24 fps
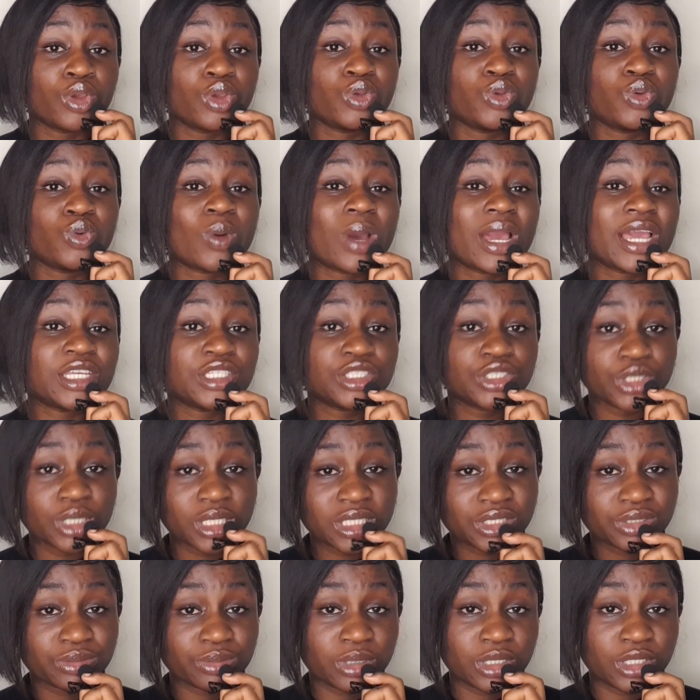you are
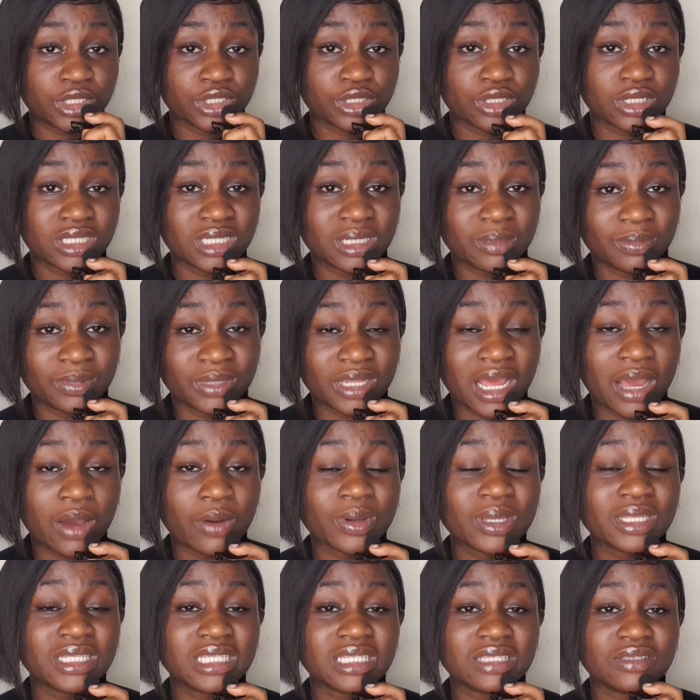enjoying the relationship
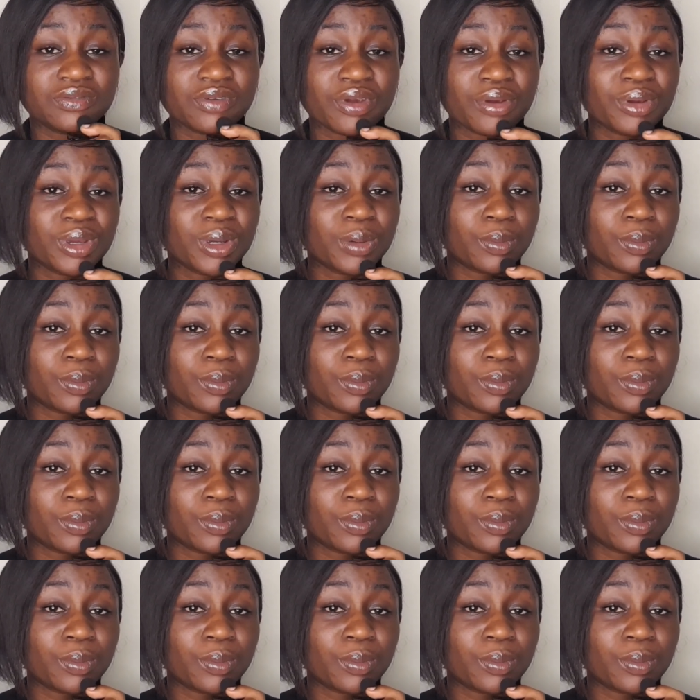now, it is very